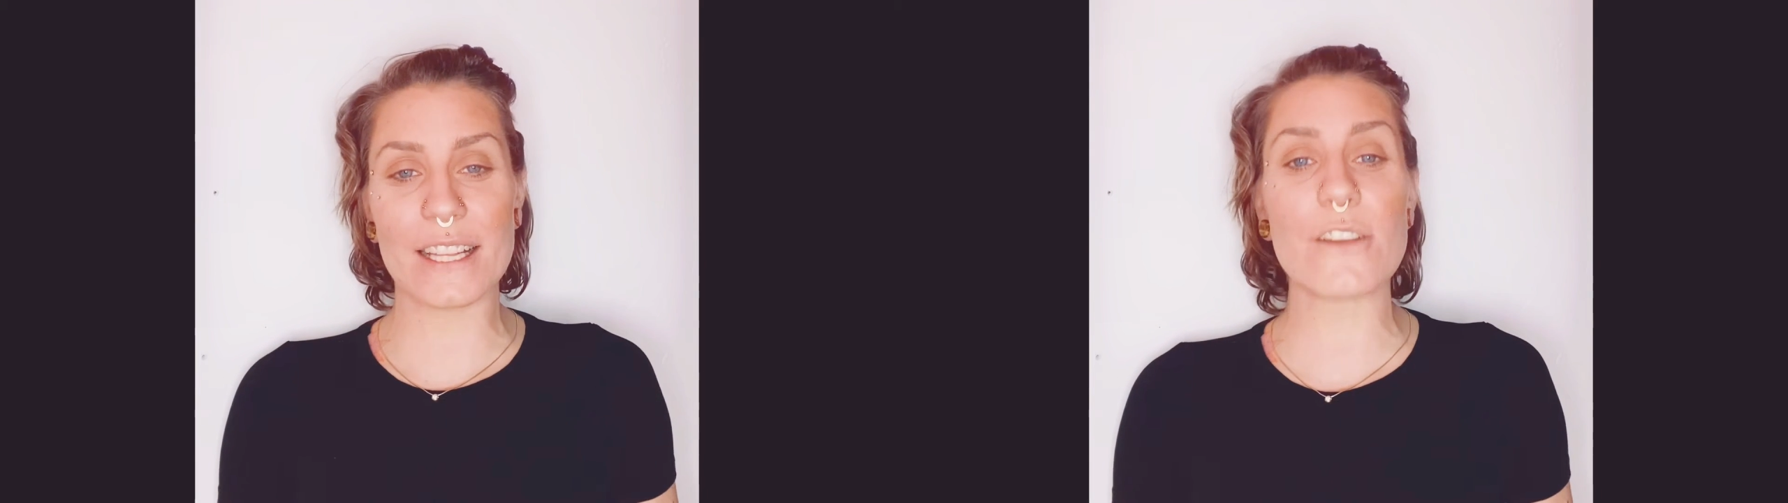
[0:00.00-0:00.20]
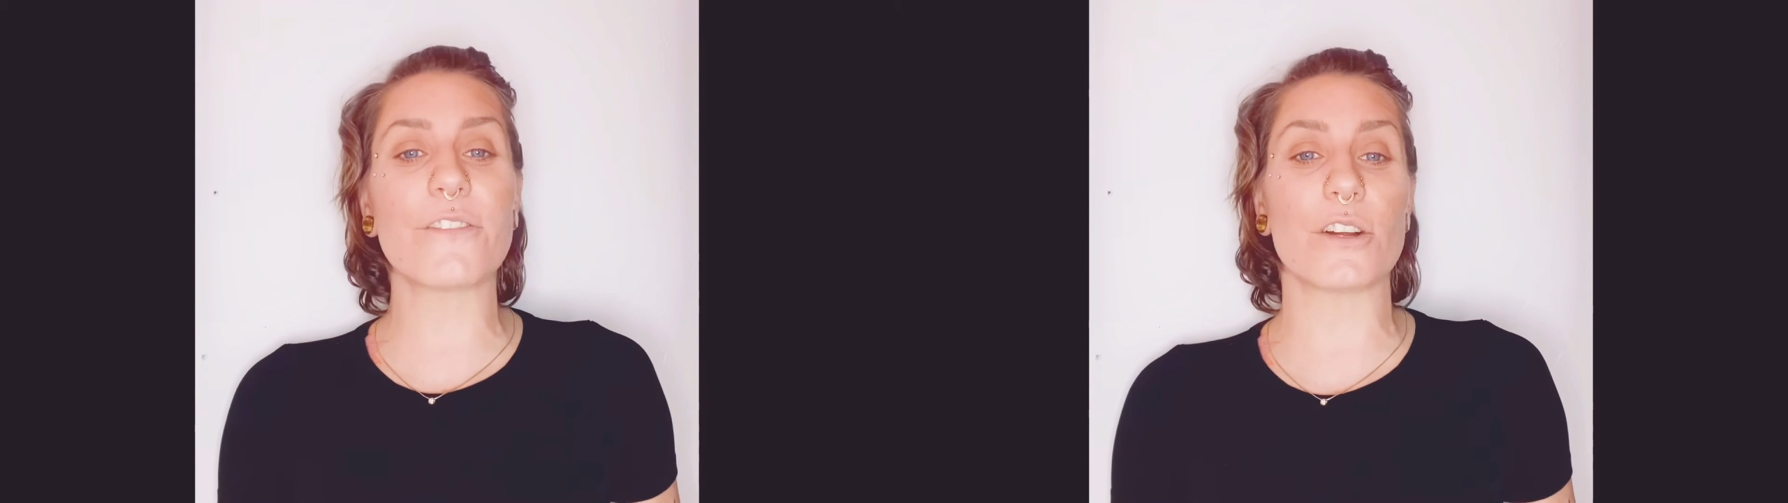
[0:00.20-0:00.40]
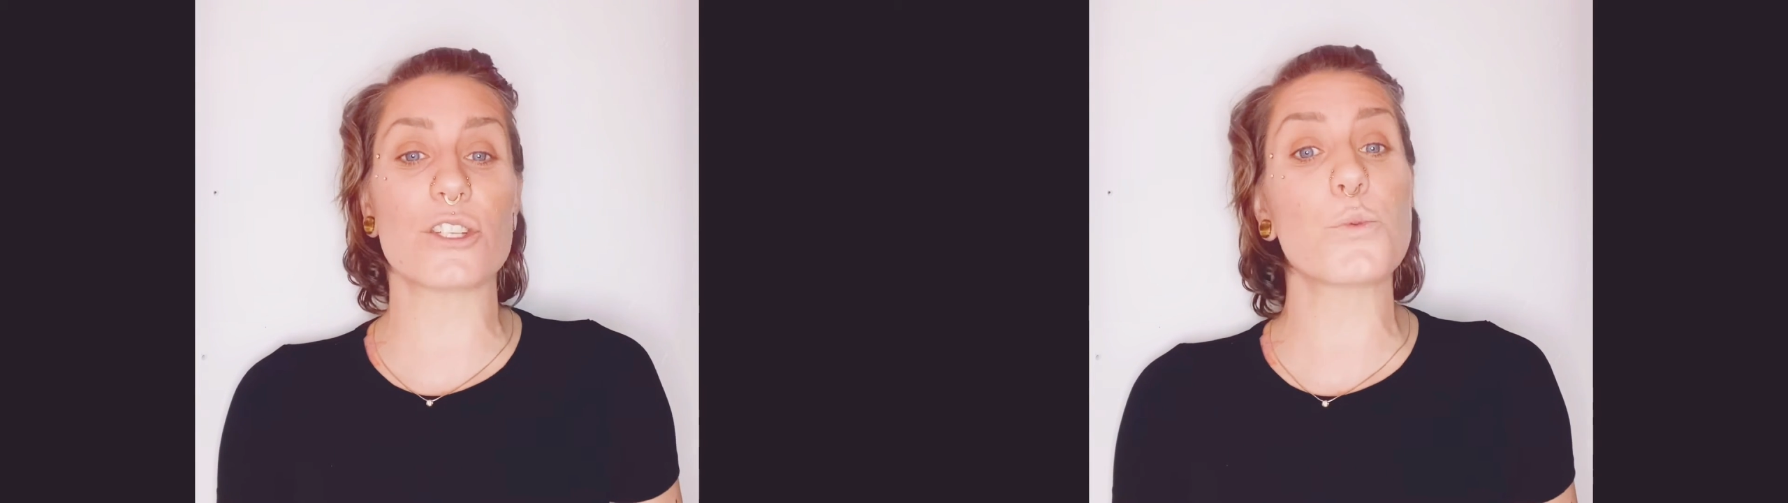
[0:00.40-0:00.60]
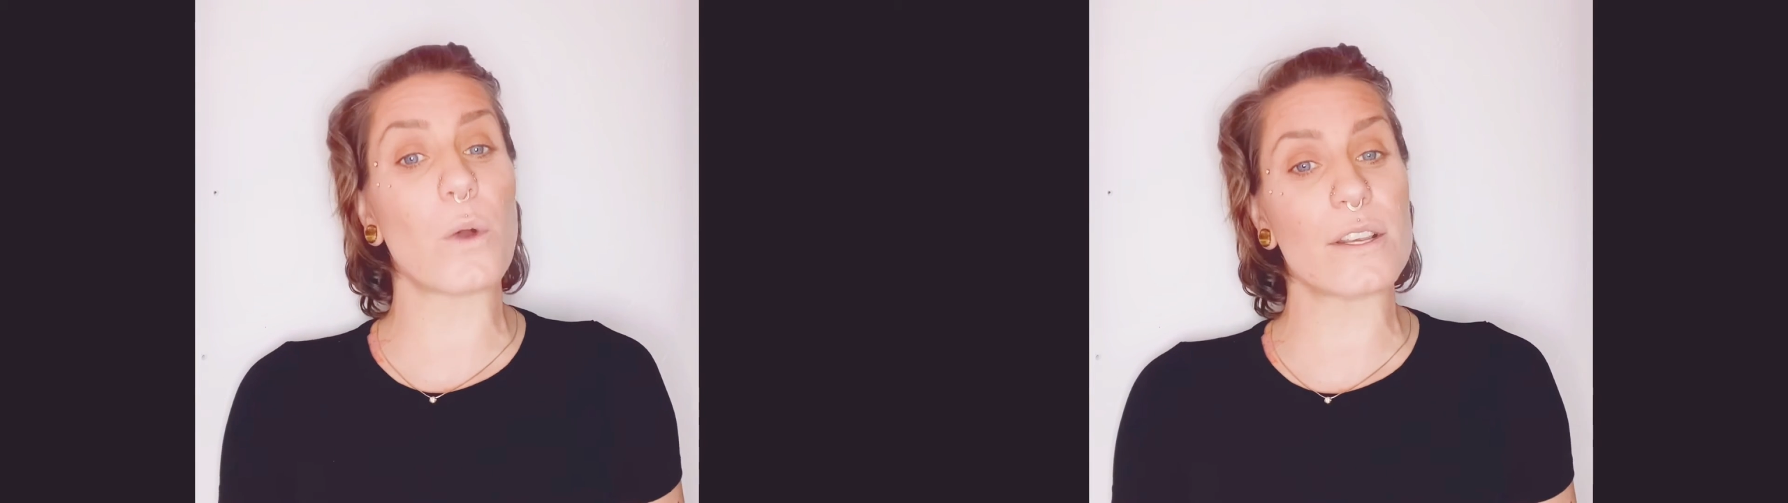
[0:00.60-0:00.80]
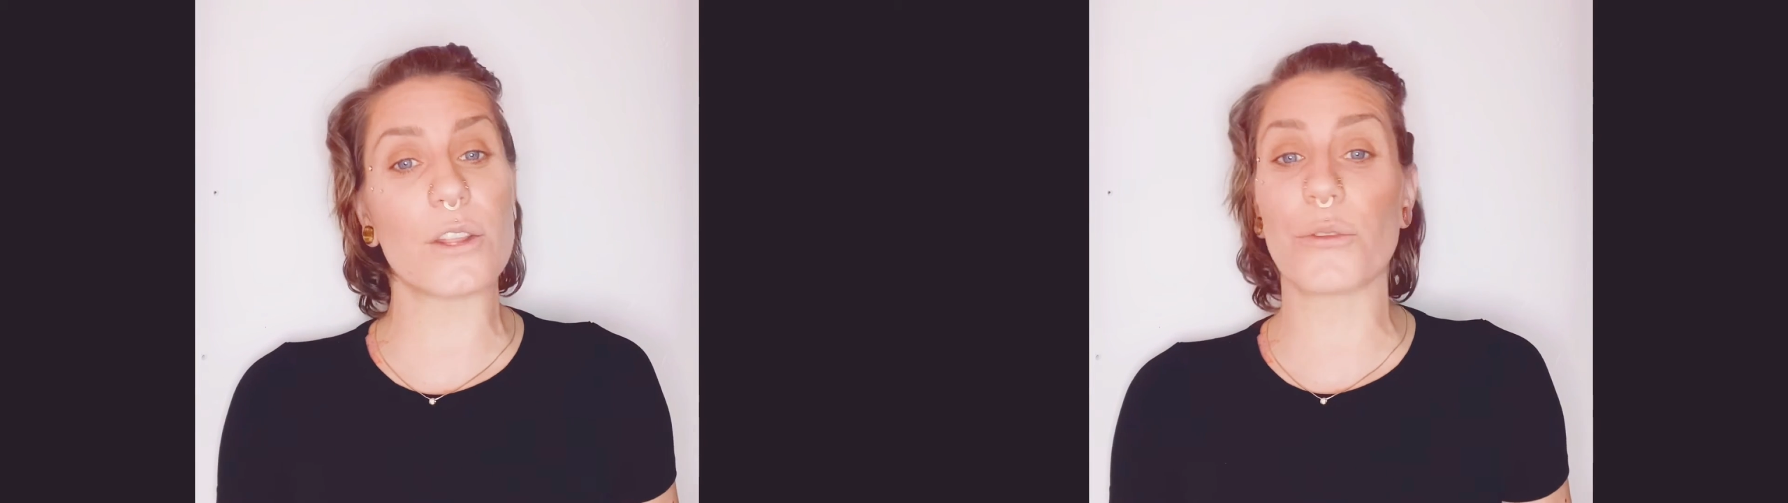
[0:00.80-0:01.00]
the first
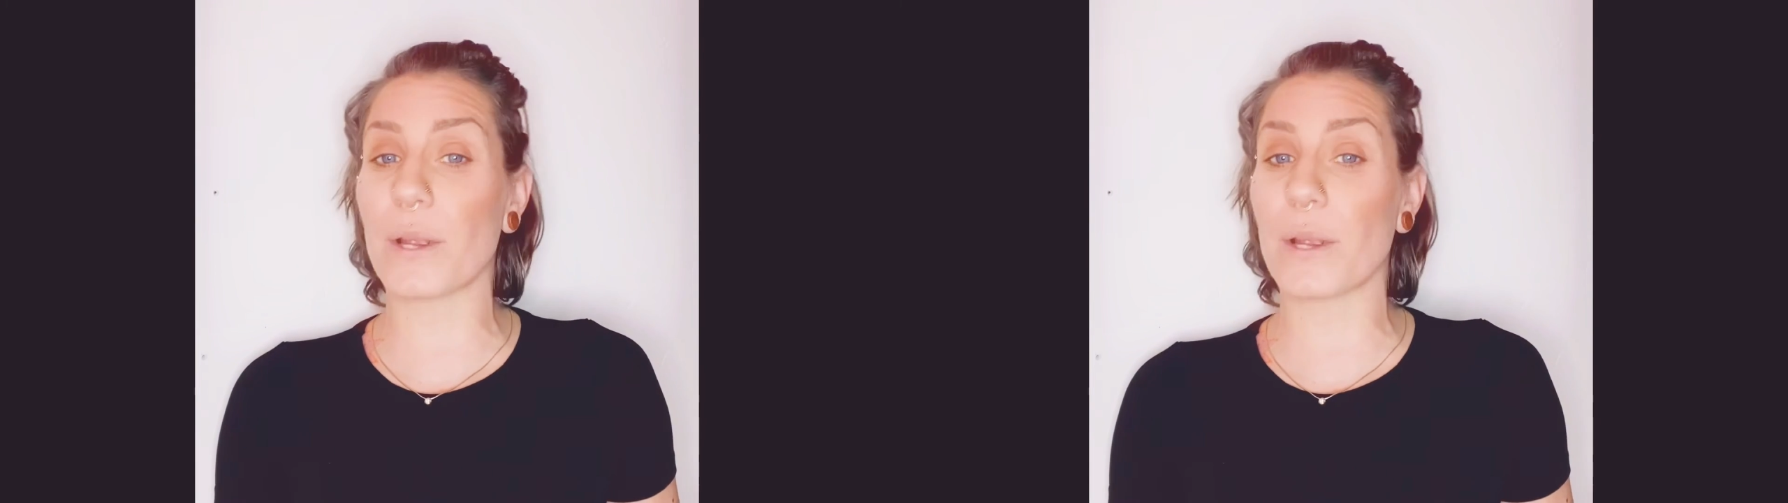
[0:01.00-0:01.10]
1 to 3